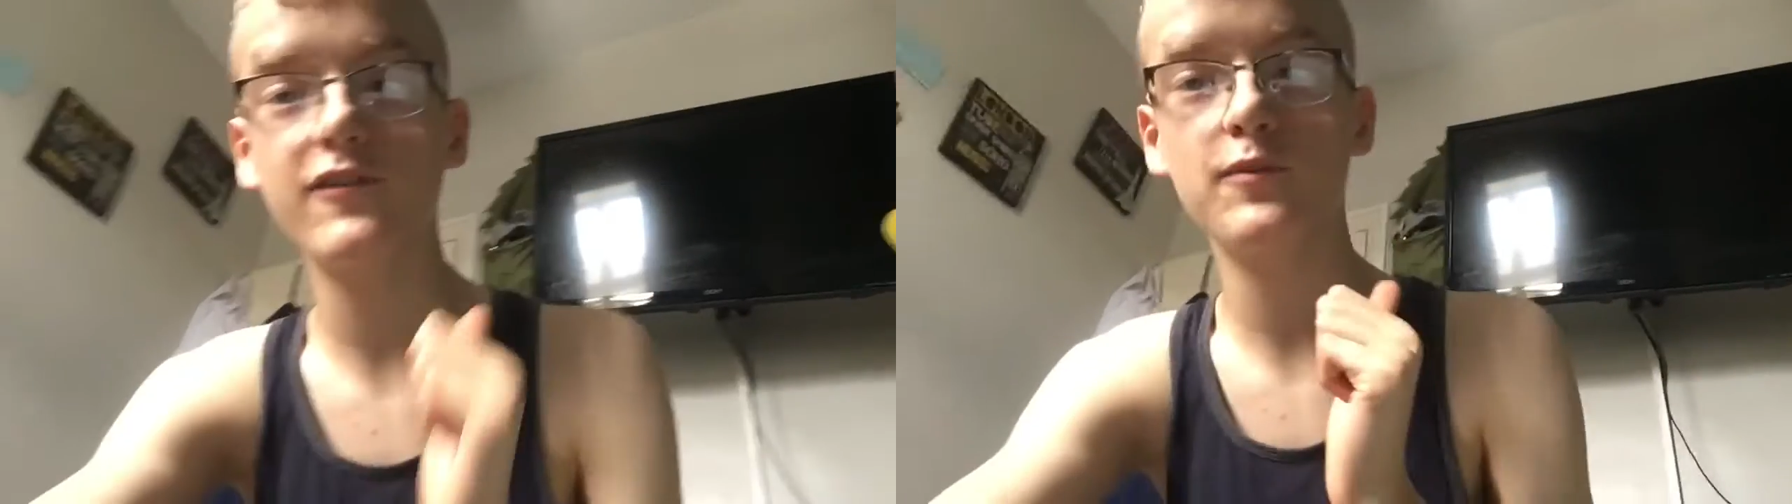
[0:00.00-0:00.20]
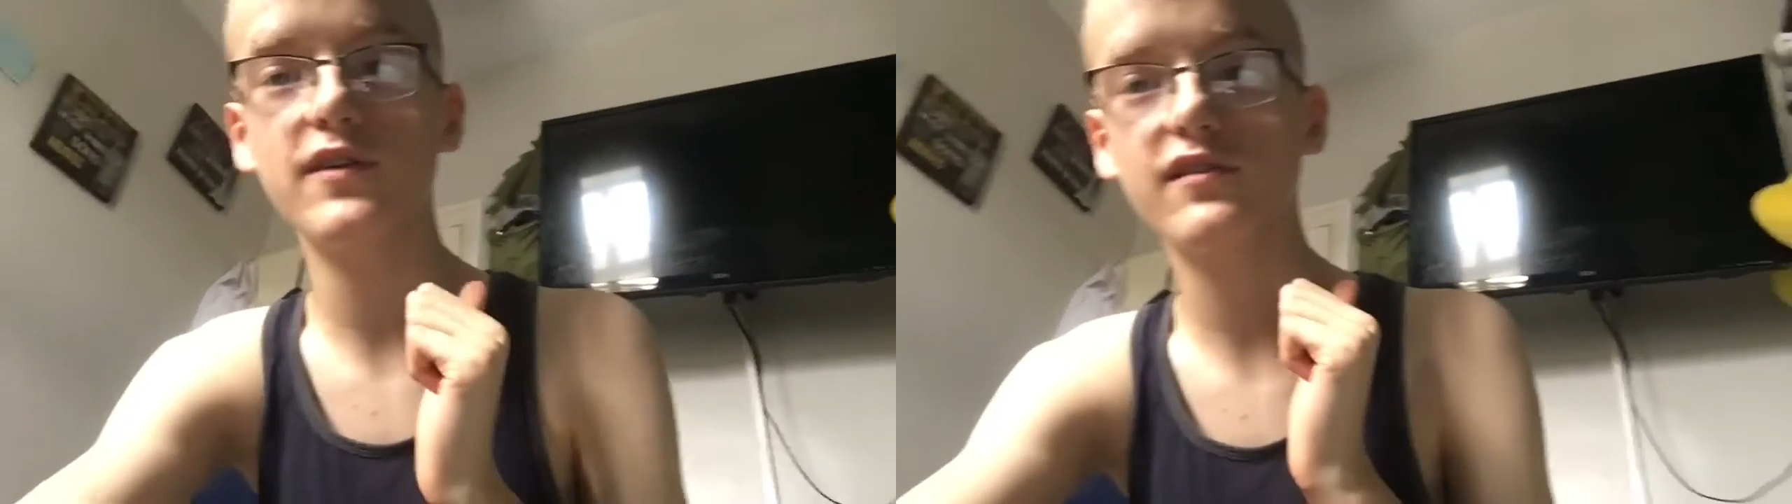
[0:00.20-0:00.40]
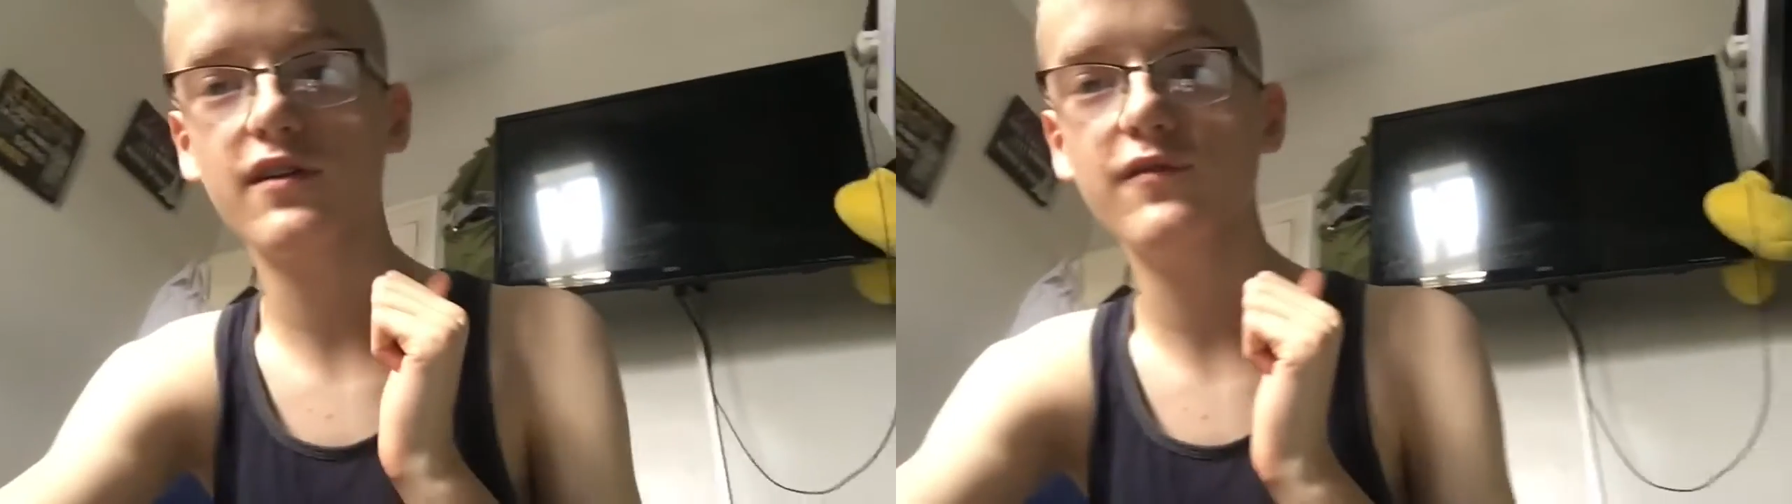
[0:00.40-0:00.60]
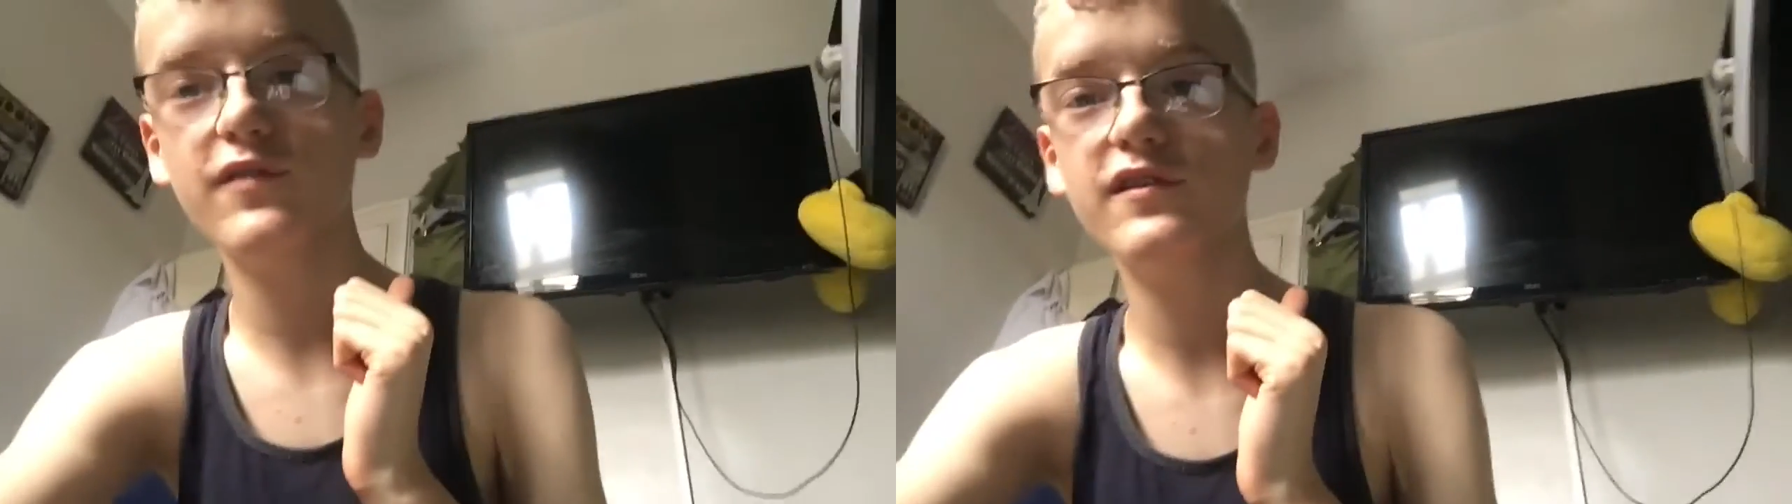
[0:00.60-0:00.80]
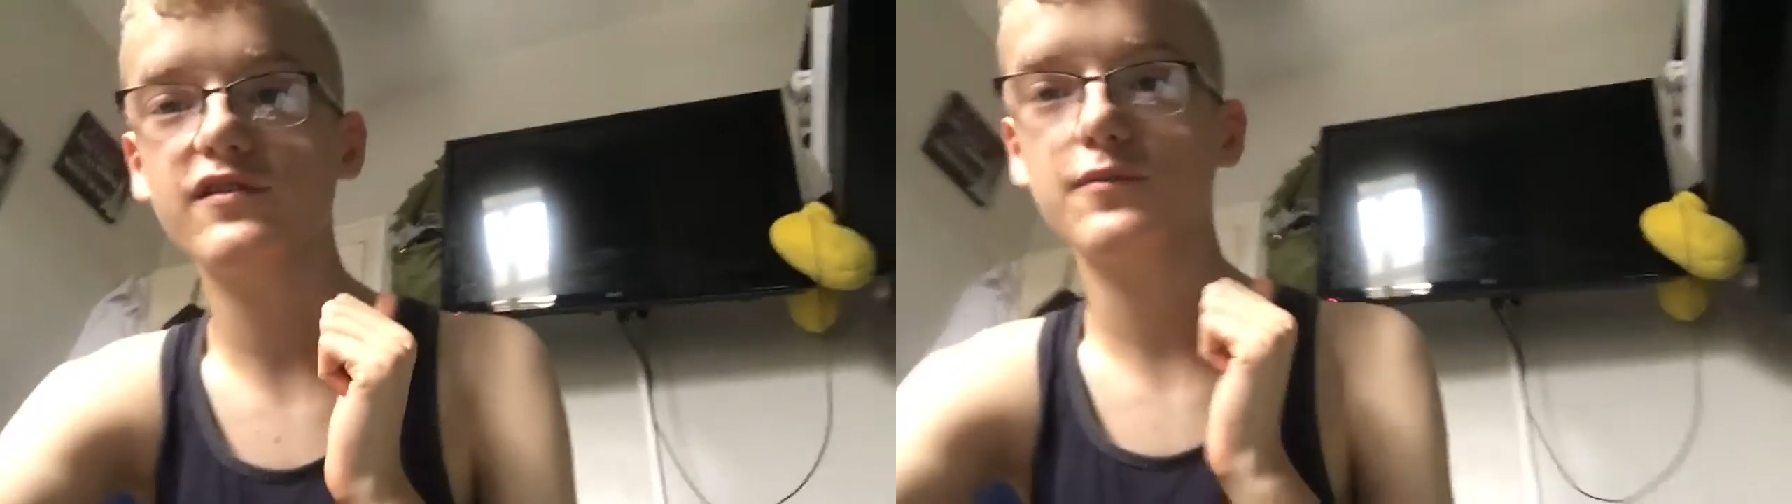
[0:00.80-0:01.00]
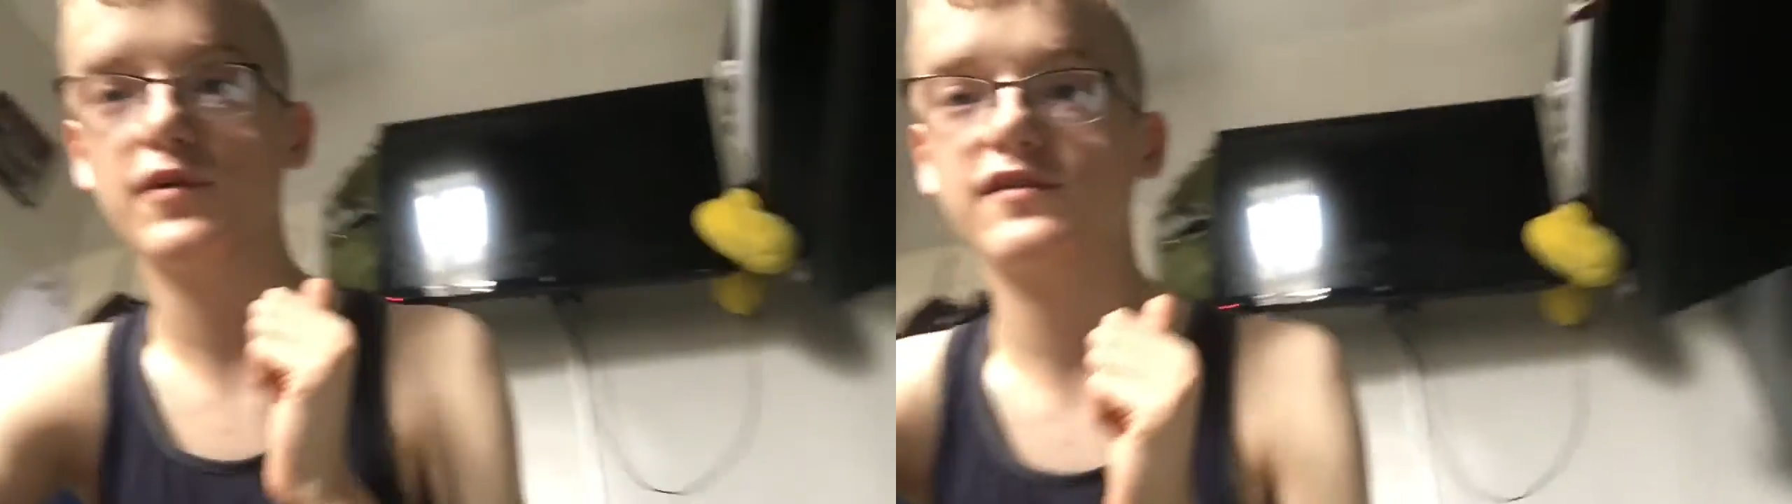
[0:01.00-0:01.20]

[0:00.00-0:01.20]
last press conference